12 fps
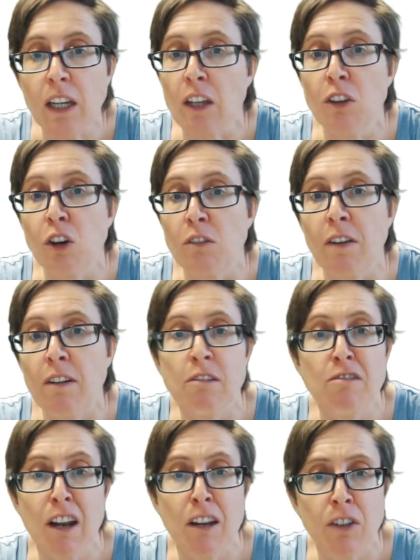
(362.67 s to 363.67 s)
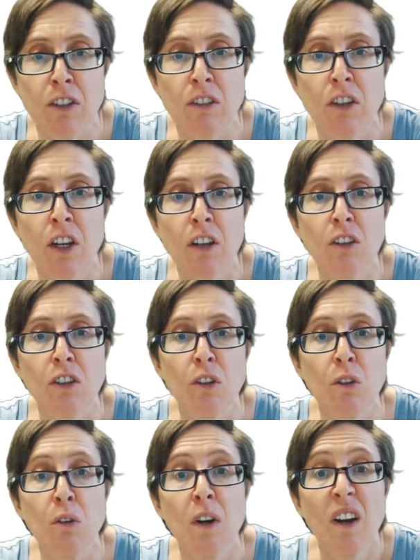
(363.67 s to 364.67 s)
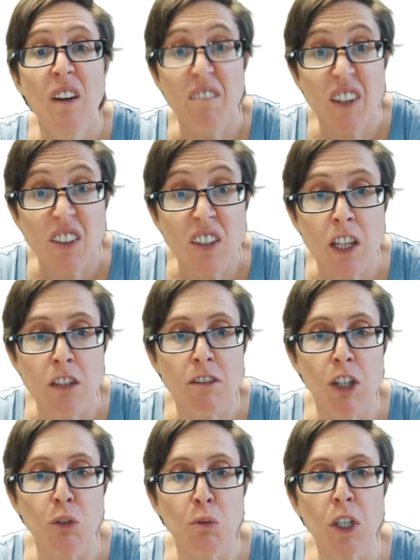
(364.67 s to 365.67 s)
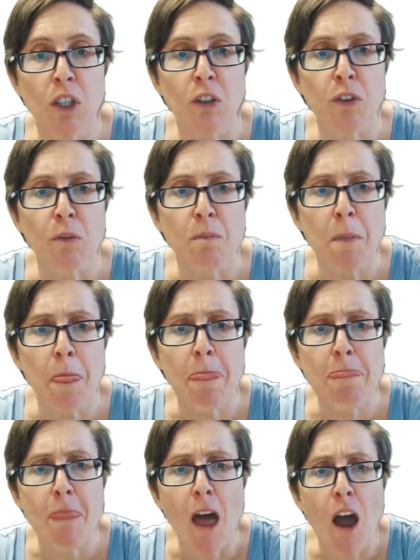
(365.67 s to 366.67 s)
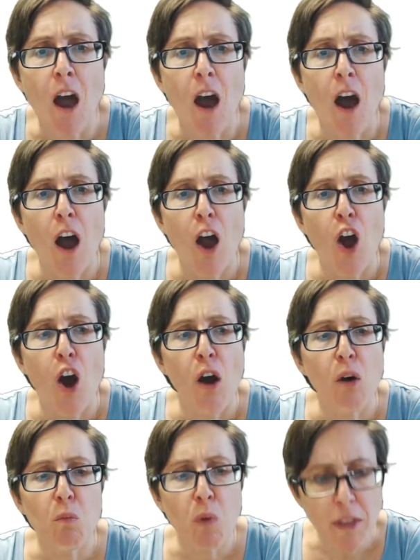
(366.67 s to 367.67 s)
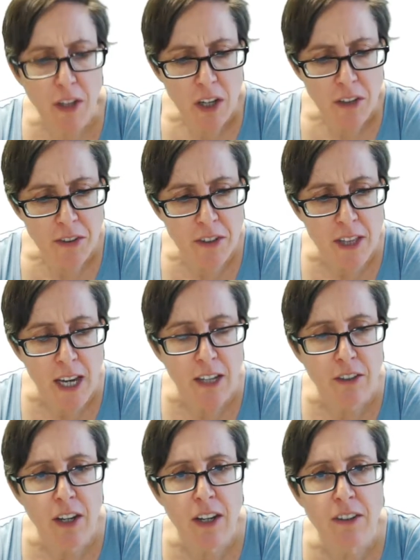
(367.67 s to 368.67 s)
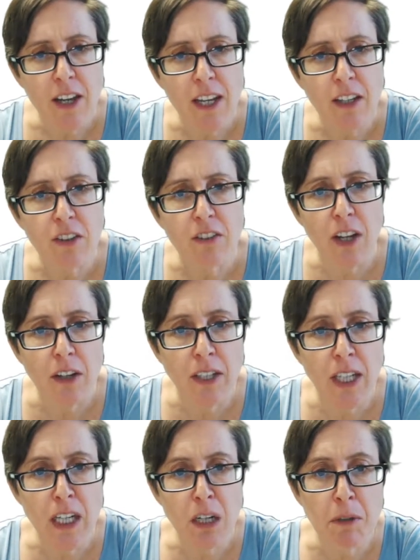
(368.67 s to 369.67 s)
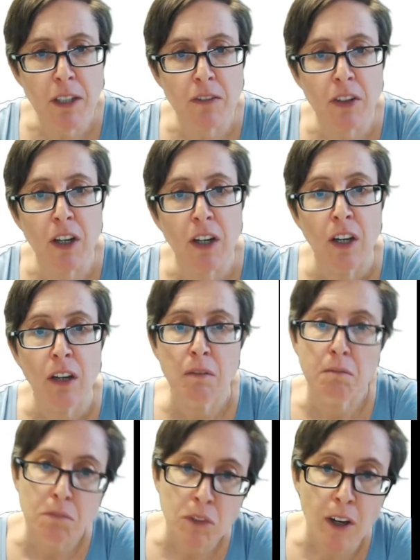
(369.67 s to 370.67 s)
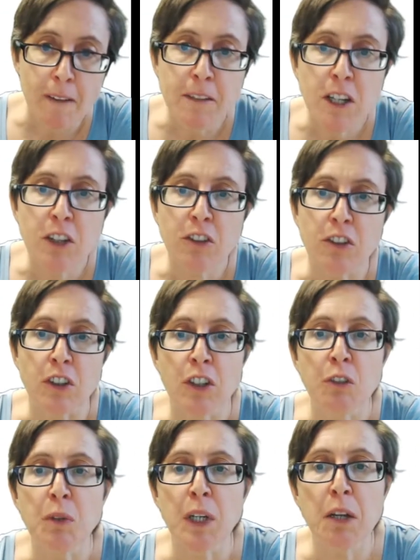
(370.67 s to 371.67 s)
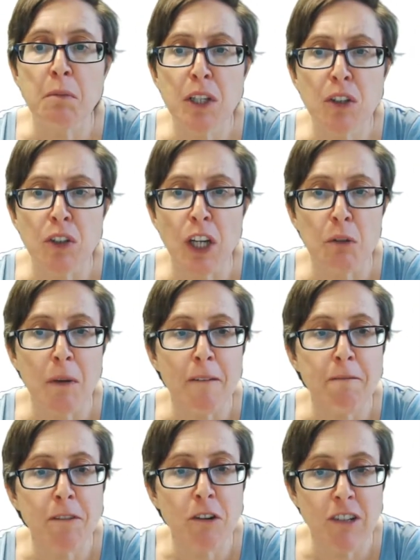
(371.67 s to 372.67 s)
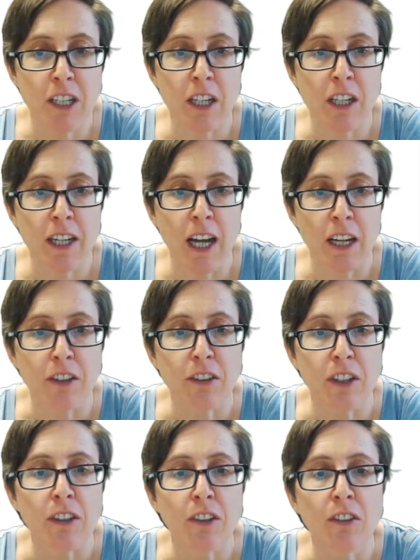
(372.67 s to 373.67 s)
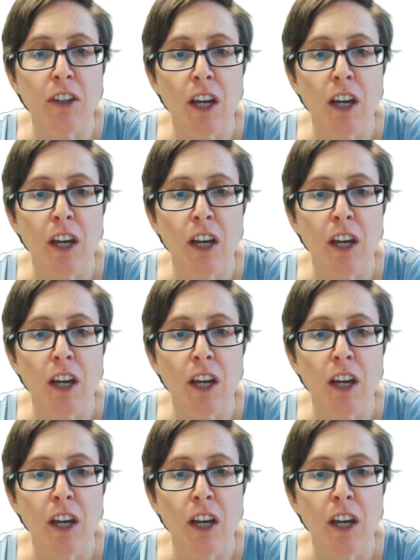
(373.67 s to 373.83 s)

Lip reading: and not very relevant to vision in the real world. Well, the answer to that is going to take us down a little bit of a diversion. We're going to be talking about Fourier analysis